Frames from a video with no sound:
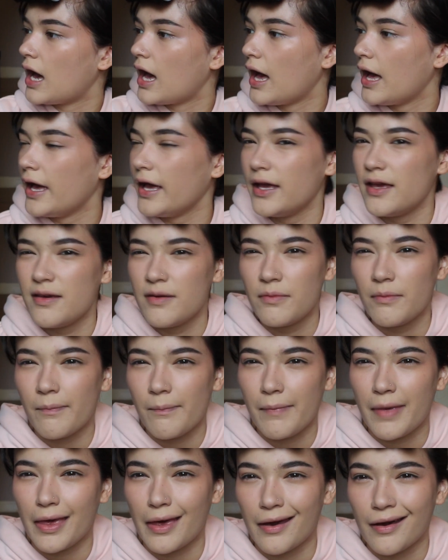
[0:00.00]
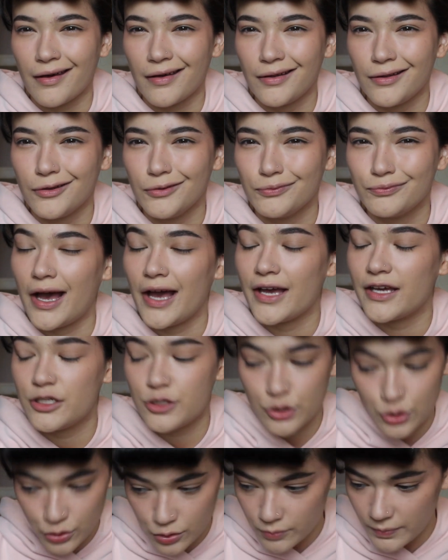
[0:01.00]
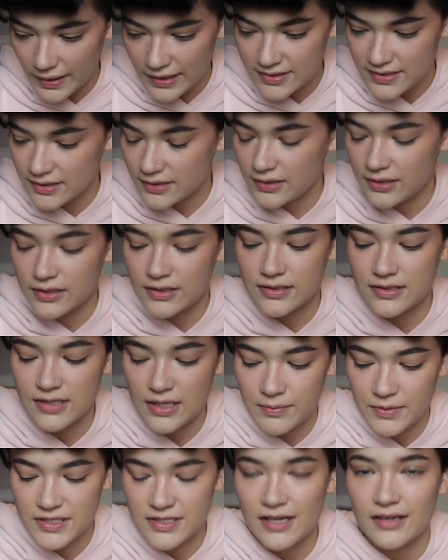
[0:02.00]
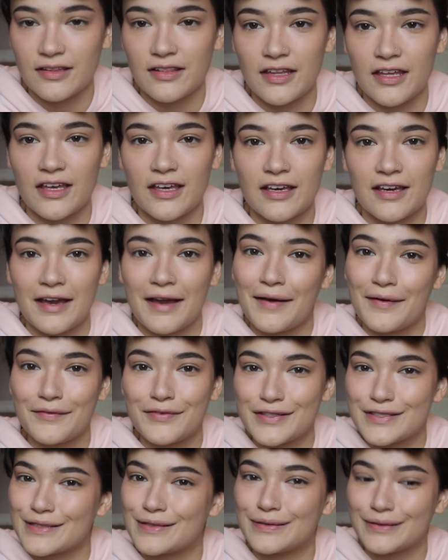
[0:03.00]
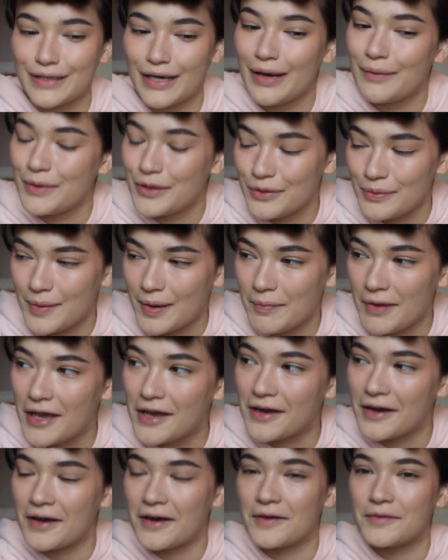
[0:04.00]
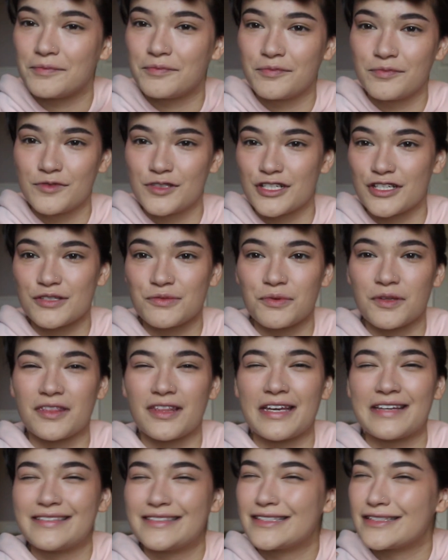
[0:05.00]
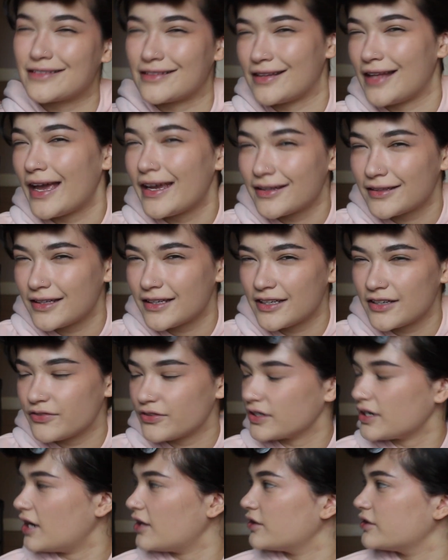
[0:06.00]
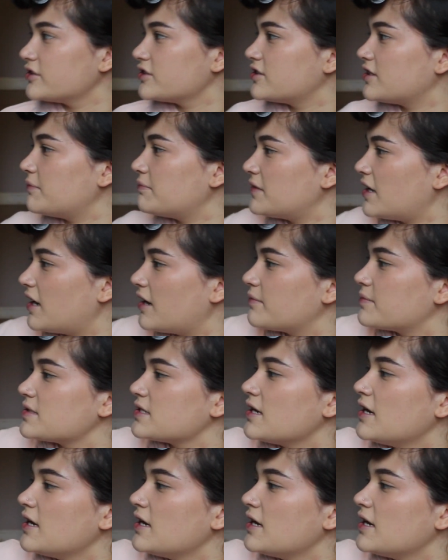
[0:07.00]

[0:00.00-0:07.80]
eye makeup, I do basically the same exact thing every single time I do my makeup, just with like slightly different colors sometimes.